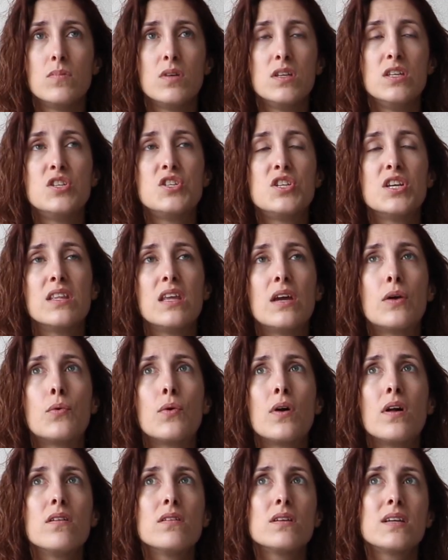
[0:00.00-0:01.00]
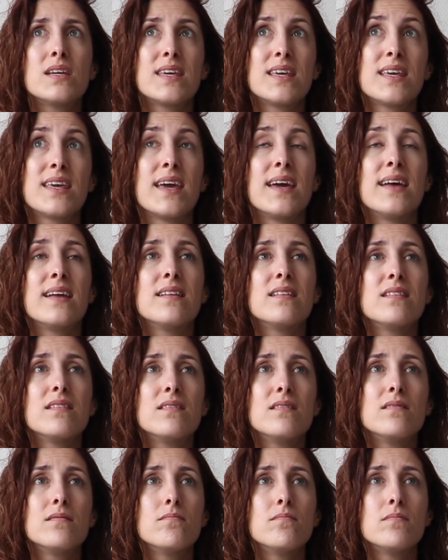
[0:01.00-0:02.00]
in general,
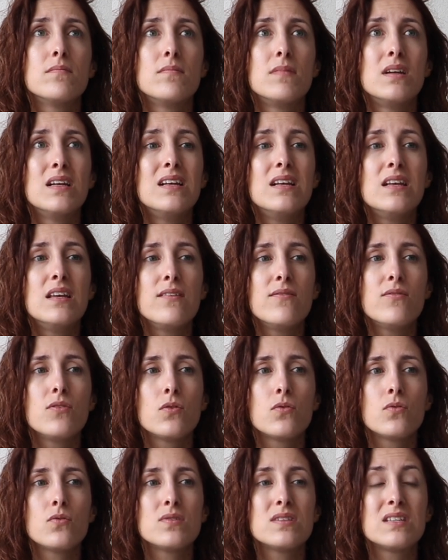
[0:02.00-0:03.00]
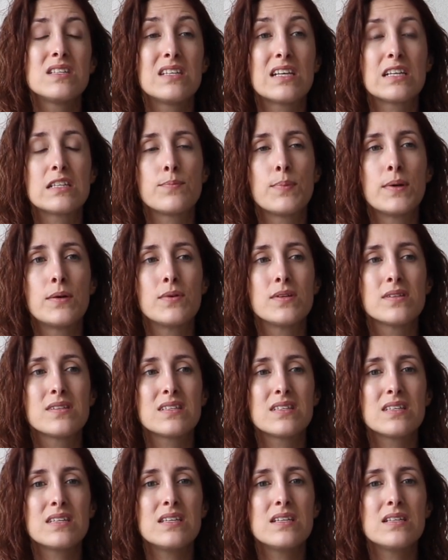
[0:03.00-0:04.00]
can live, you know, these
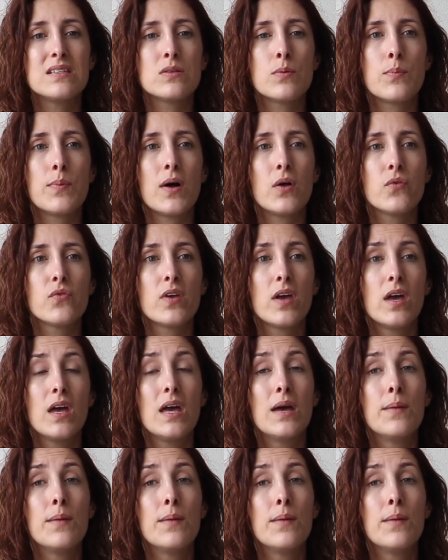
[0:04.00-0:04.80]
experiences about